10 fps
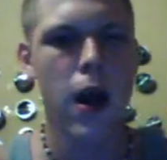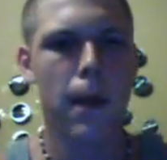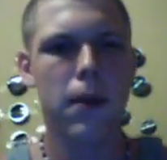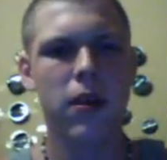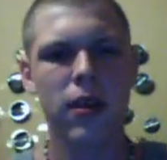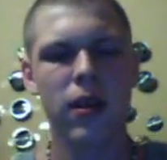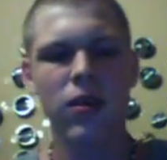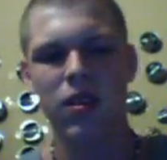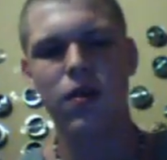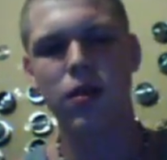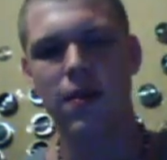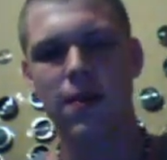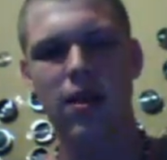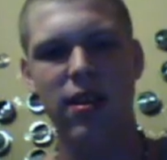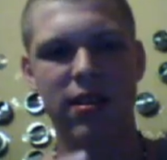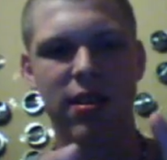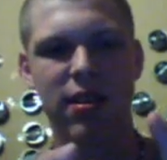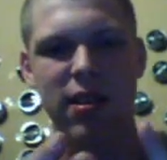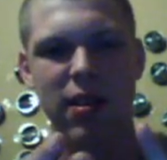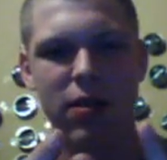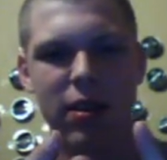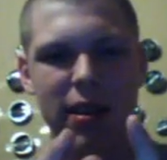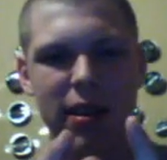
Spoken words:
I put it in there, I was like, what the fuck is this? And it was like